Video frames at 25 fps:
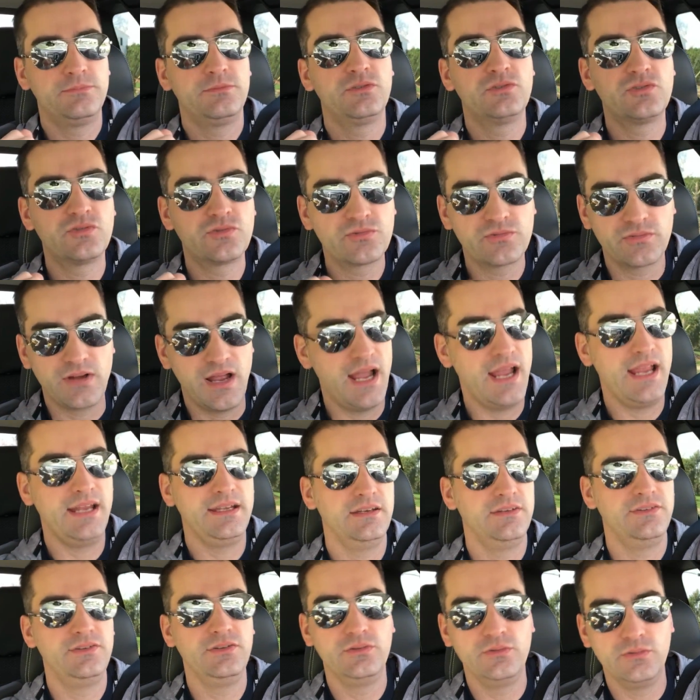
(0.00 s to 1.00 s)
trying
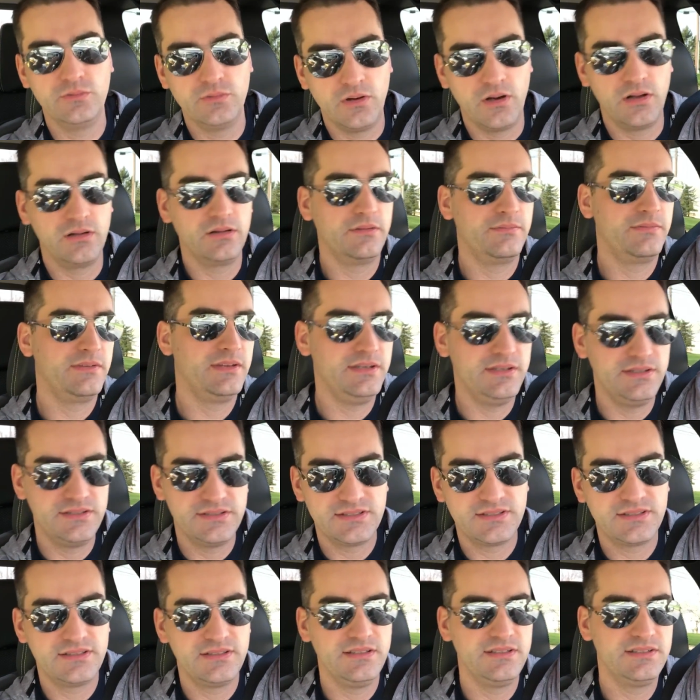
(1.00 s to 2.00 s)
to do all of
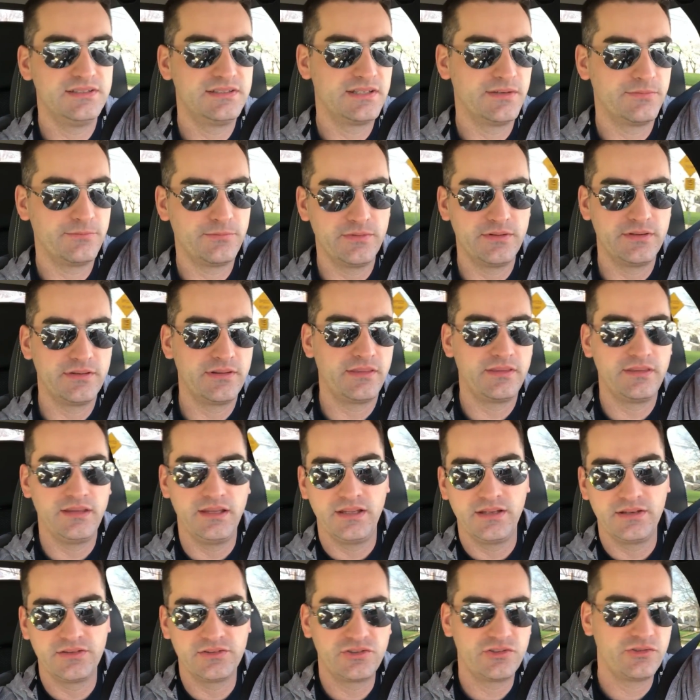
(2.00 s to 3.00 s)
these these different
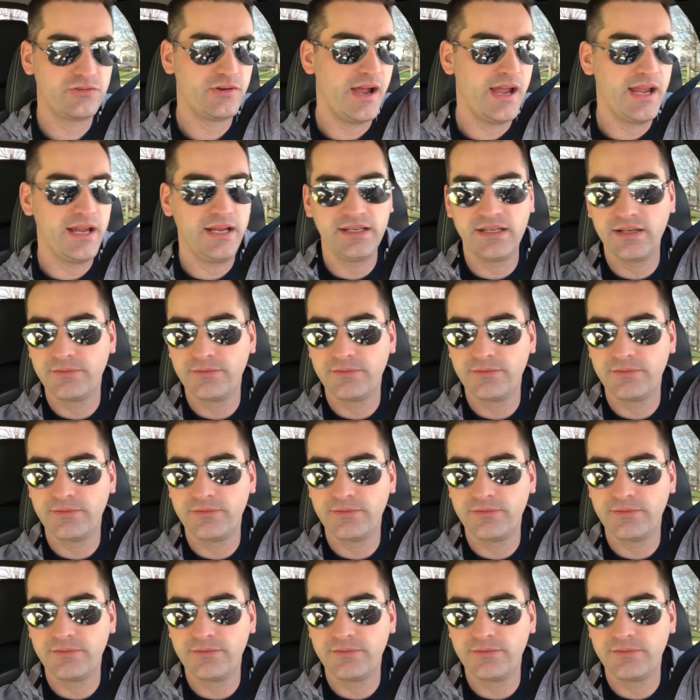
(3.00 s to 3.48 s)
things, trying